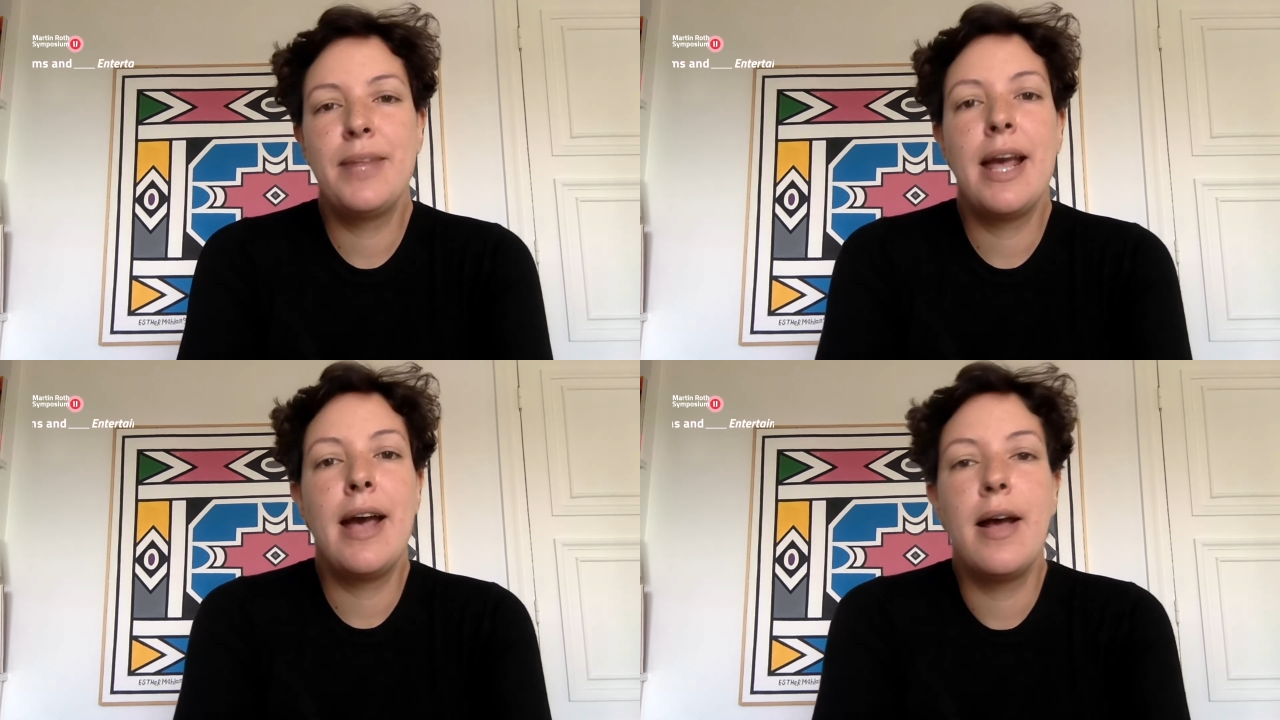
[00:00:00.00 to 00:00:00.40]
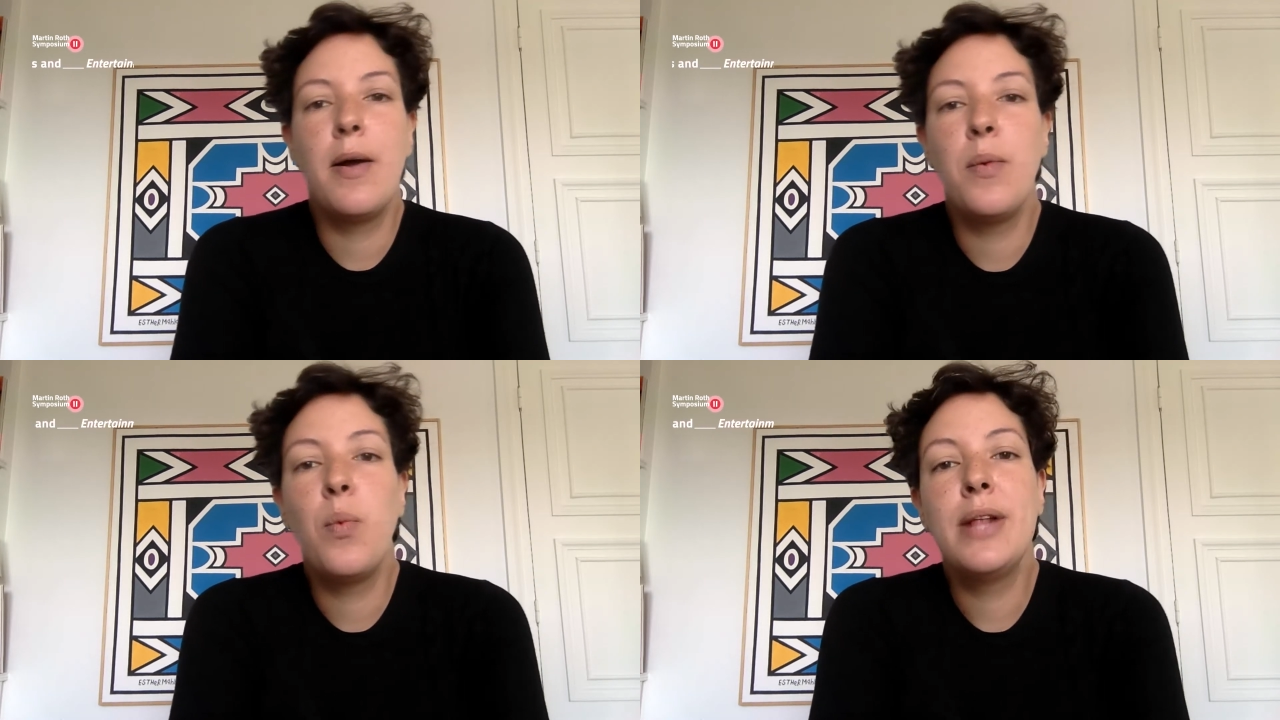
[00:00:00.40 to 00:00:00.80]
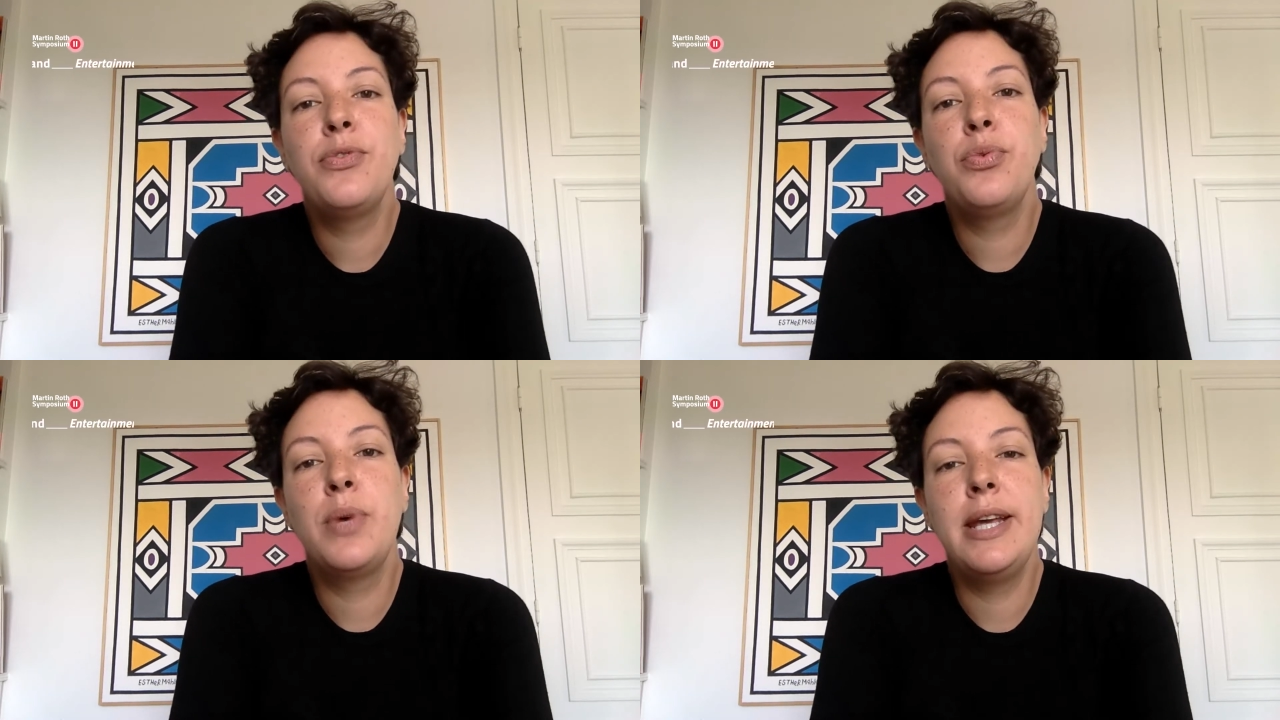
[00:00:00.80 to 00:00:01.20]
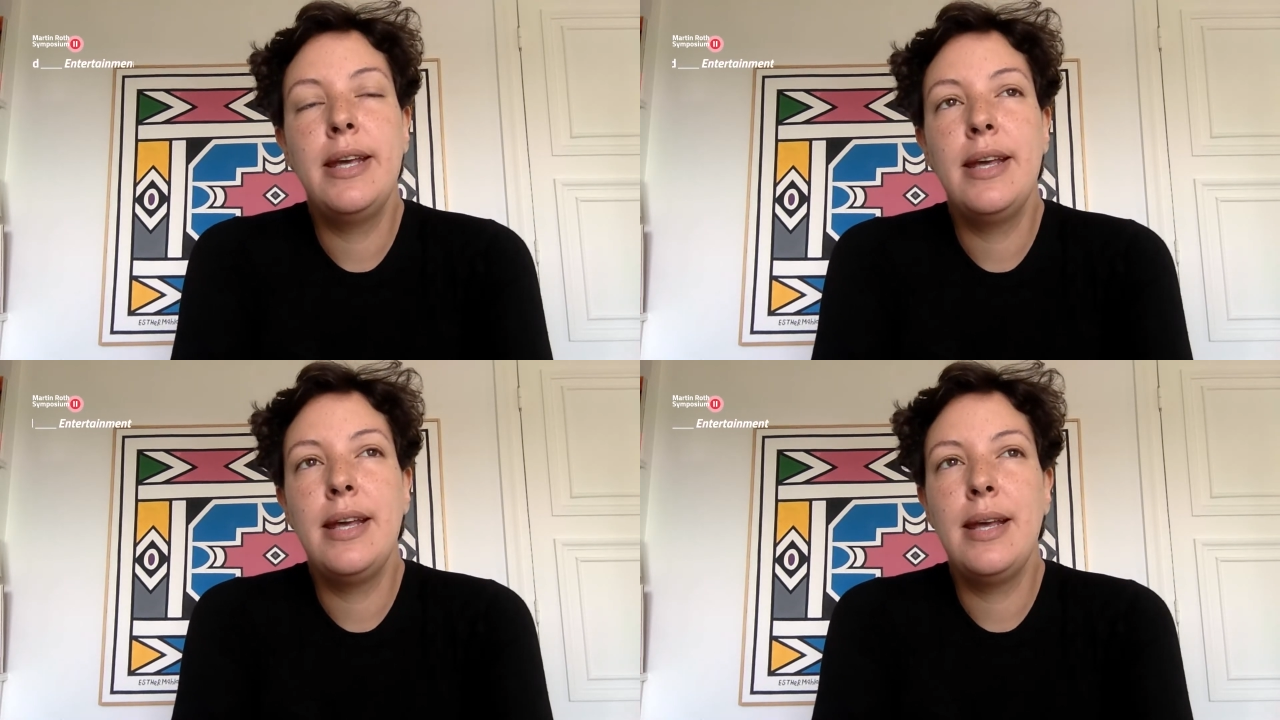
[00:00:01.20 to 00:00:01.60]

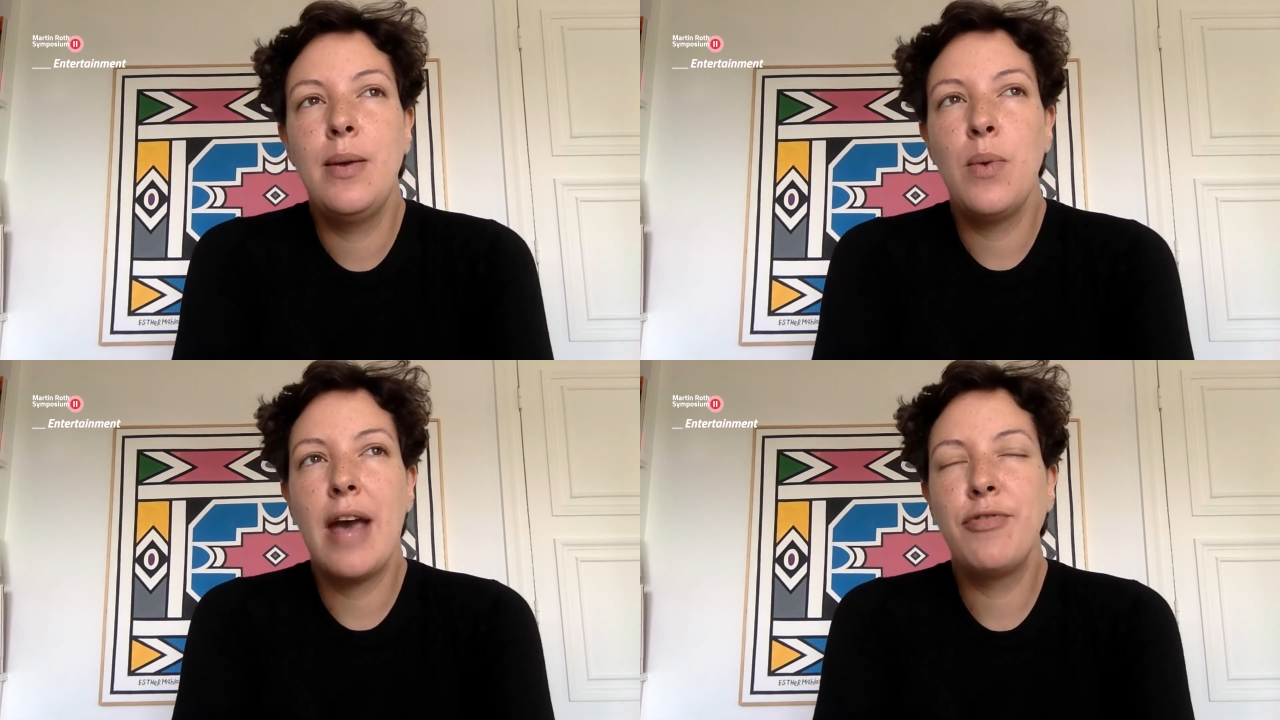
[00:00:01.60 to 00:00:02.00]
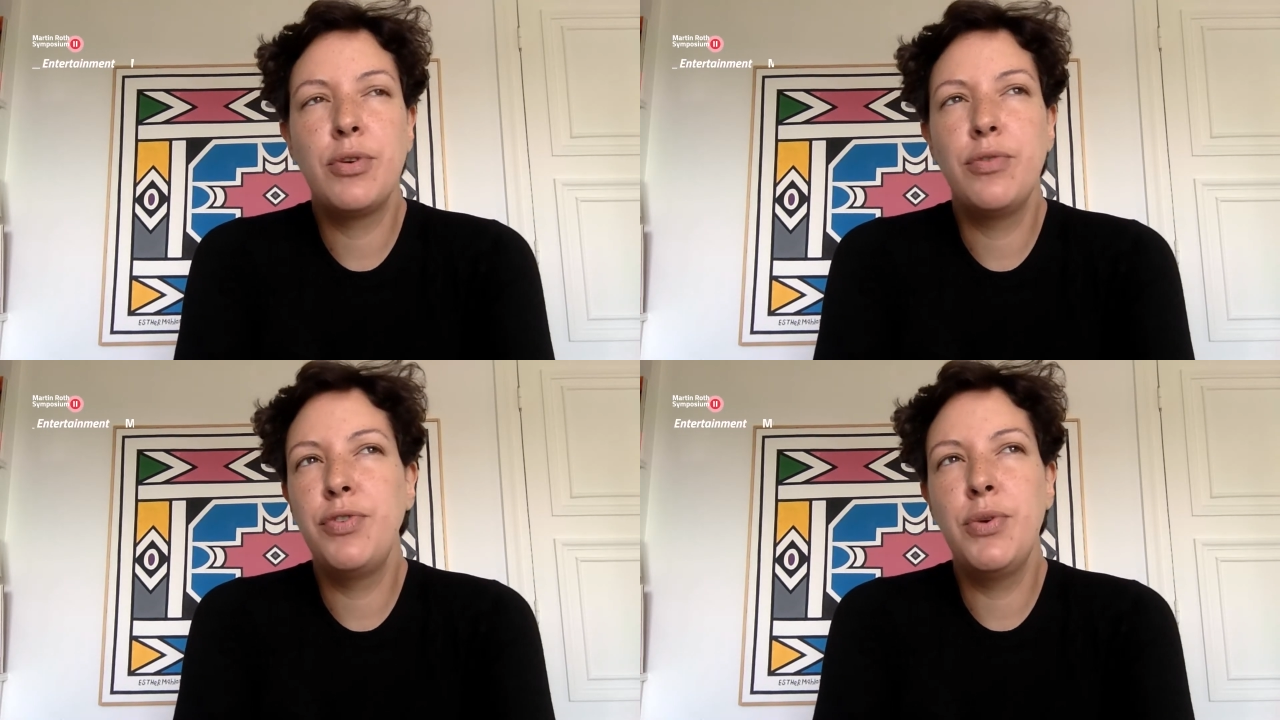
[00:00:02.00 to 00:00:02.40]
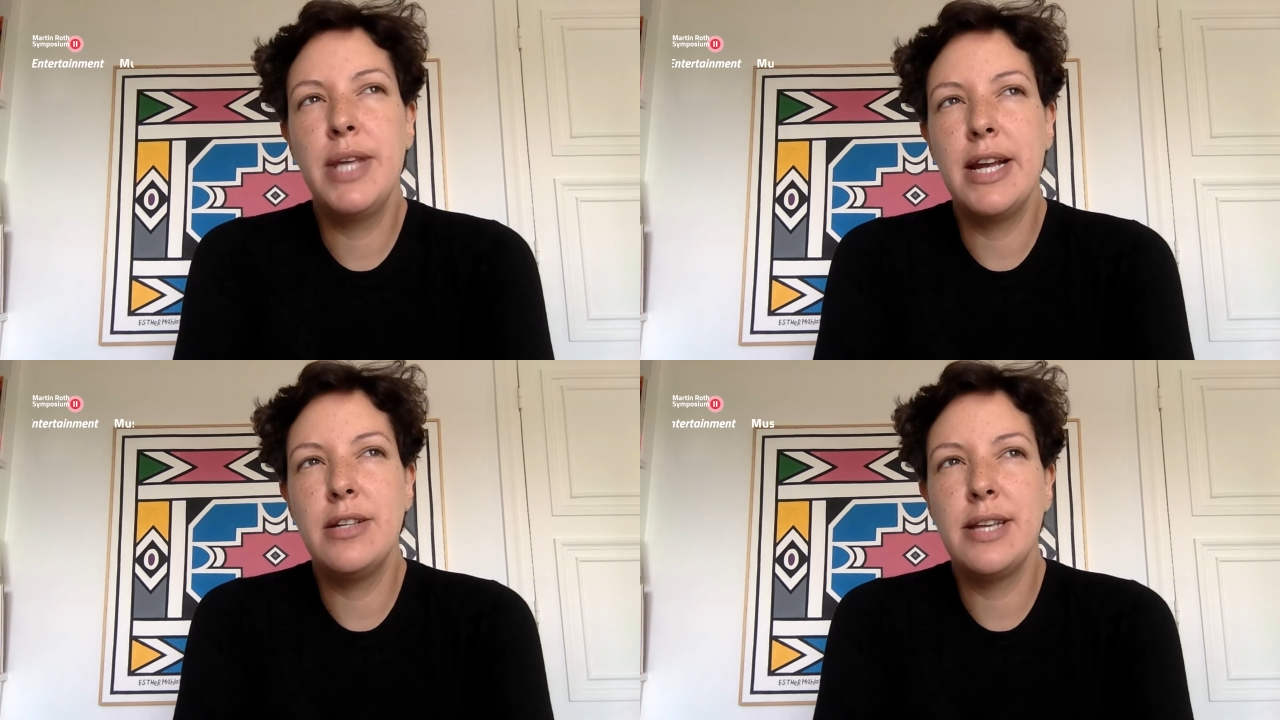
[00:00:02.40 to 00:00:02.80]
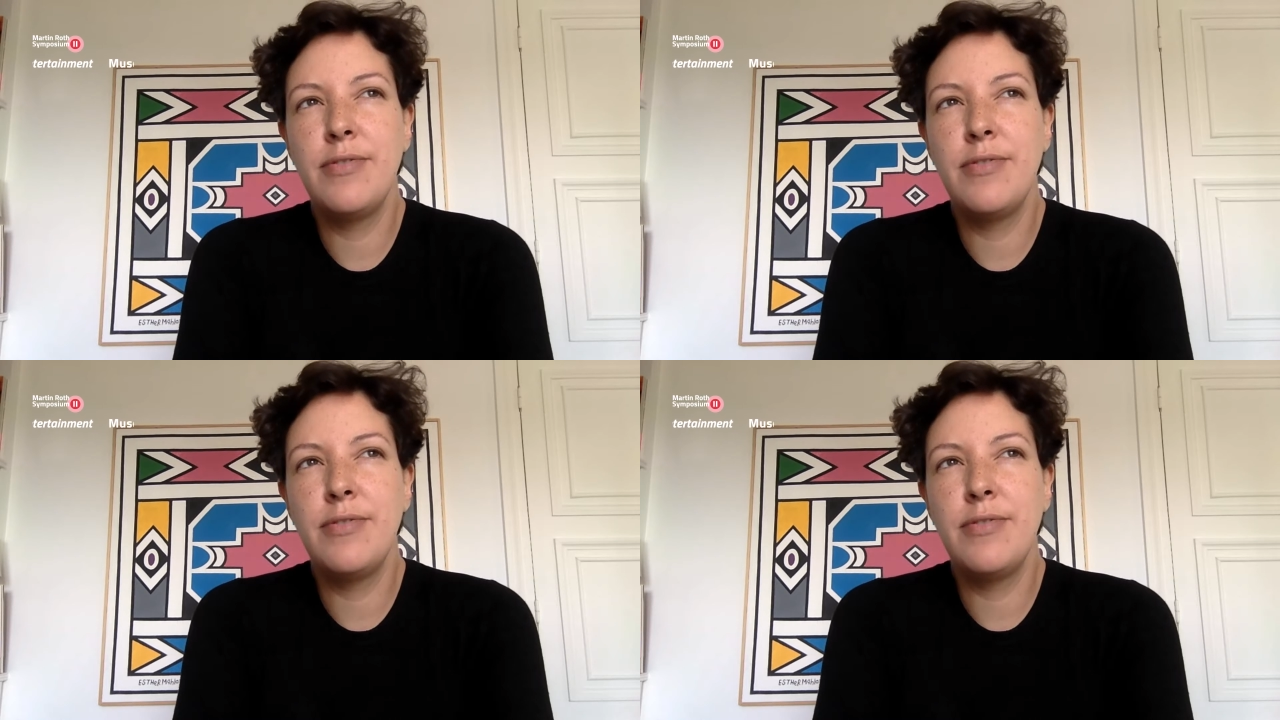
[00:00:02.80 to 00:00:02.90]
after a few years,